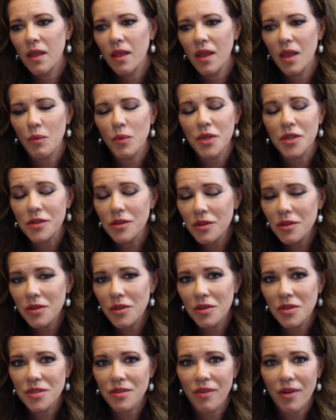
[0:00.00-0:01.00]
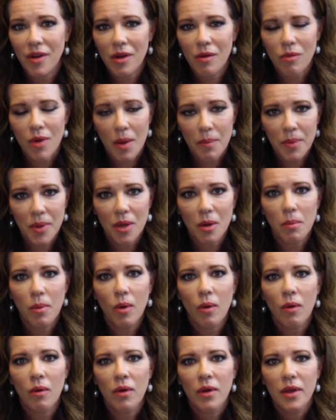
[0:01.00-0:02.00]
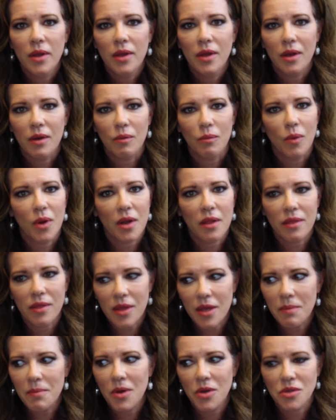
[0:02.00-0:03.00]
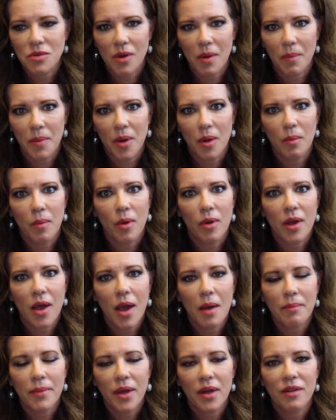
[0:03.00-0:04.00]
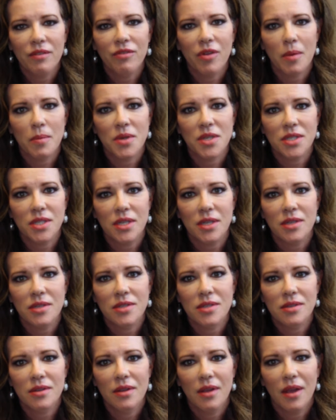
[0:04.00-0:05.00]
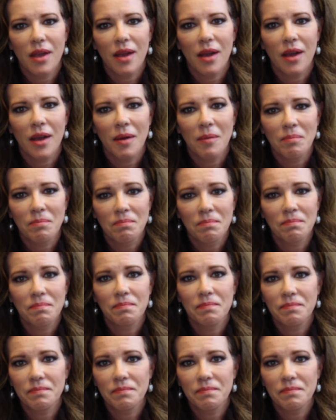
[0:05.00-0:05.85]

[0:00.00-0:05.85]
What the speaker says: And we do use a very reputable, one of the most reputable compounding pharmacies in